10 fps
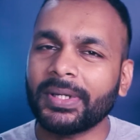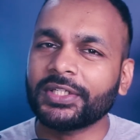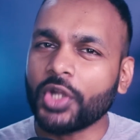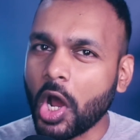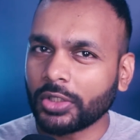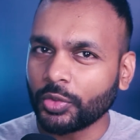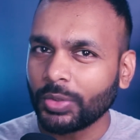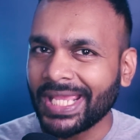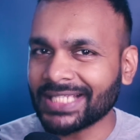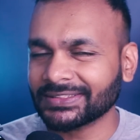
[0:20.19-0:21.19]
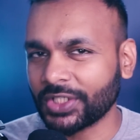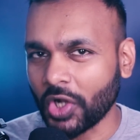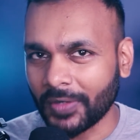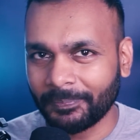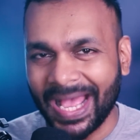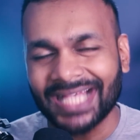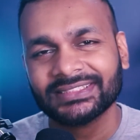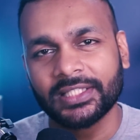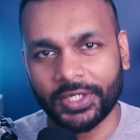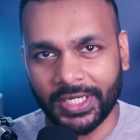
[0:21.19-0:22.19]
But not only has it gone
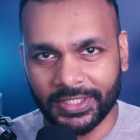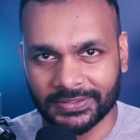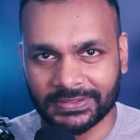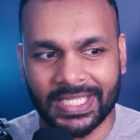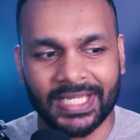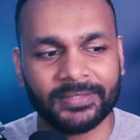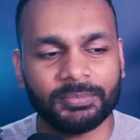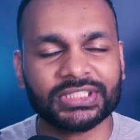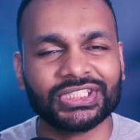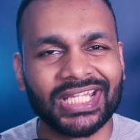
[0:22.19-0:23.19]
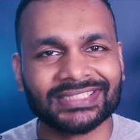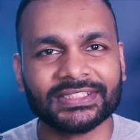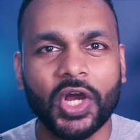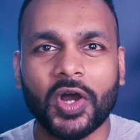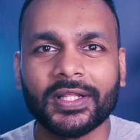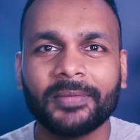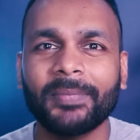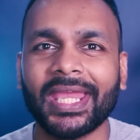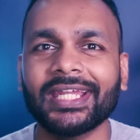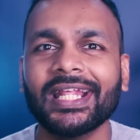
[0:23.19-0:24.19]
past the creator's head, but she has gone and
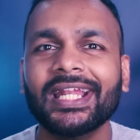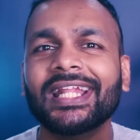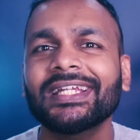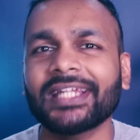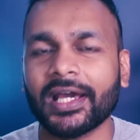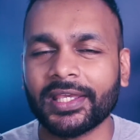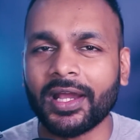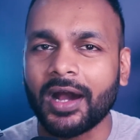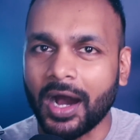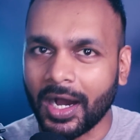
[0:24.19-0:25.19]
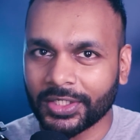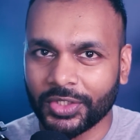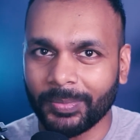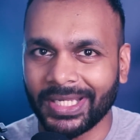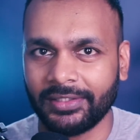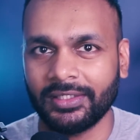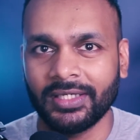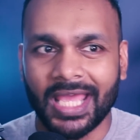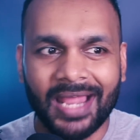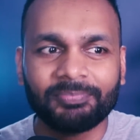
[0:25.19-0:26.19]
made an entire argument
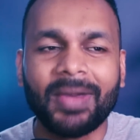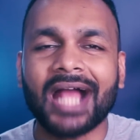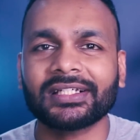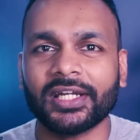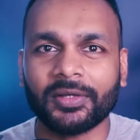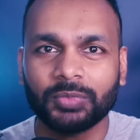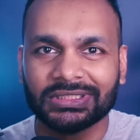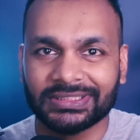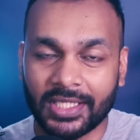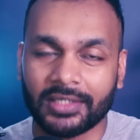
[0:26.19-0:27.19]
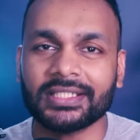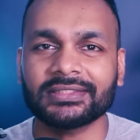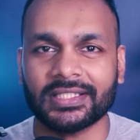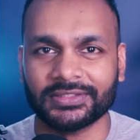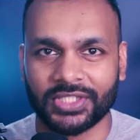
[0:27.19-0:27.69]
and backed it up with studies and